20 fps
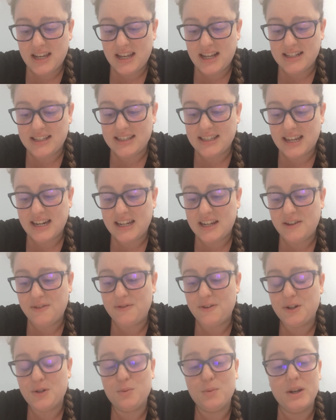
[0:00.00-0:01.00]
and said he
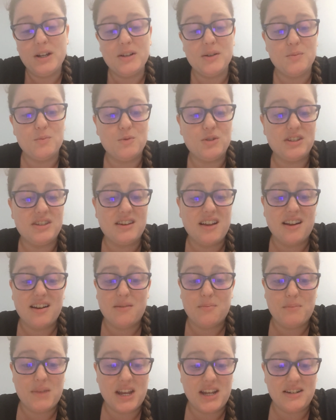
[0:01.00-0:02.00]
feared Wickham was not
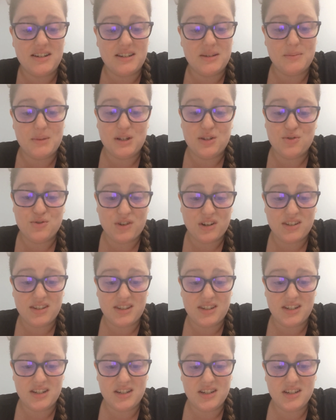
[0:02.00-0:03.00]
a man to be
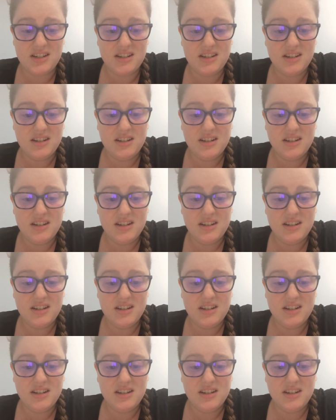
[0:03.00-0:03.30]
trusted.